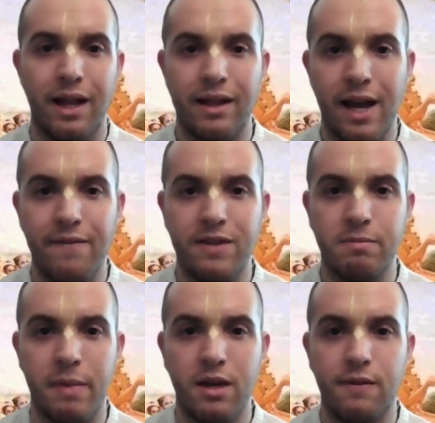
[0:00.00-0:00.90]
Life
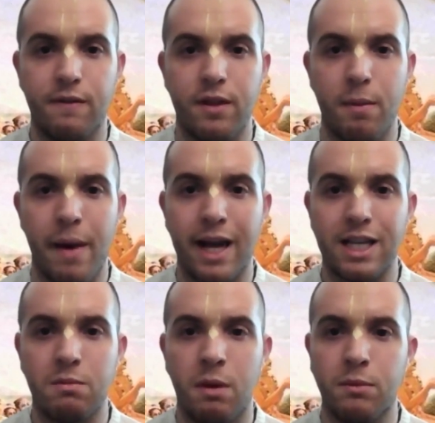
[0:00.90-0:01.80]
is meant for the
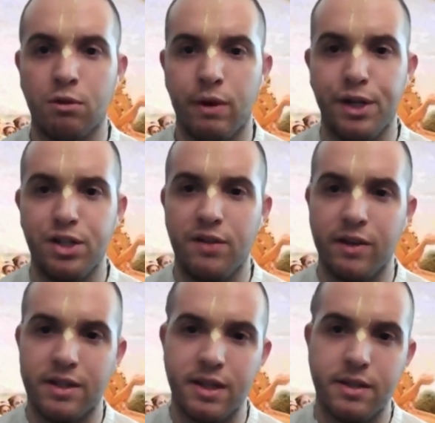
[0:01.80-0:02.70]
maximum duration
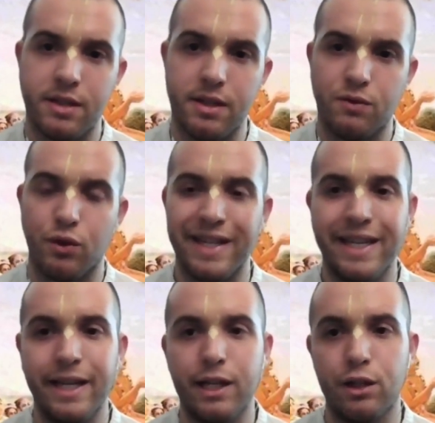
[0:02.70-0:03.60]
of existence for
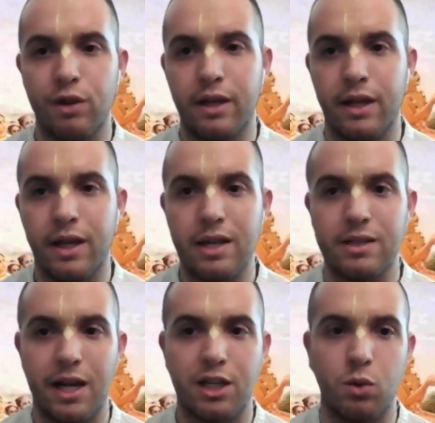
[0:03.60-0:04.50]
eating, drinking,
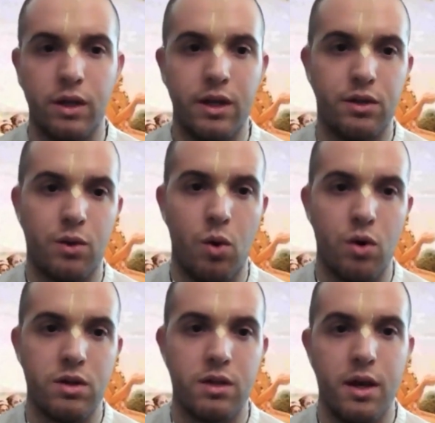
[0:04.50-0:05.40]
sexual
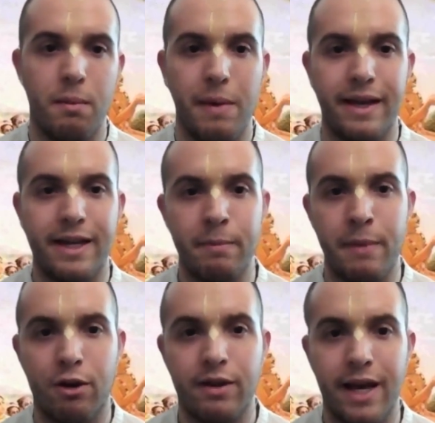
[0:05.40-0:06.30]
intercourse, making
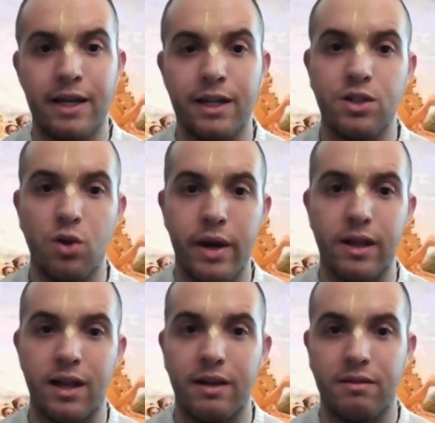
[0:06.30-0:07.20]
merry, and
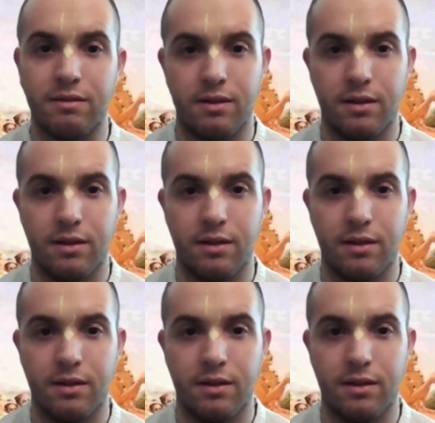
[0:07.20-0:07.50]
enjoying life.